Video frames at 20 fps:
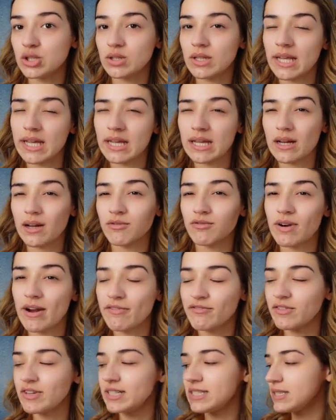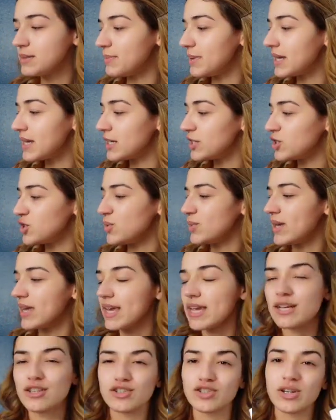like a reference, because you
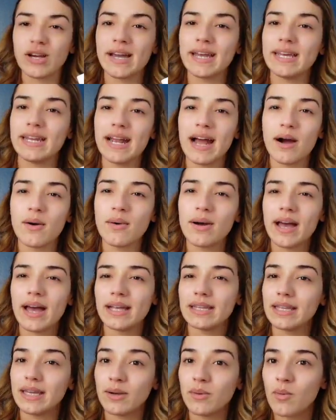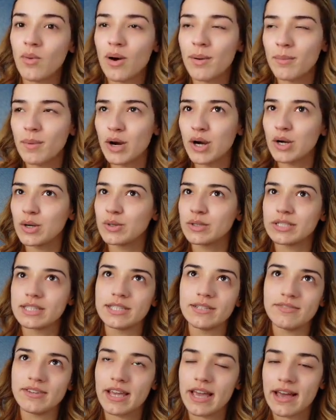can't try it out at like Walmart or
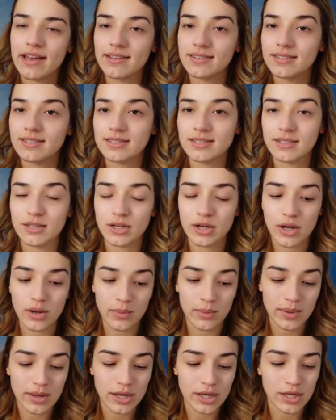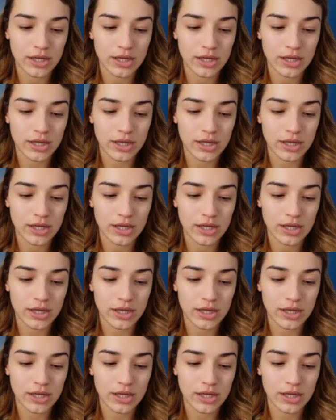CVS, you know.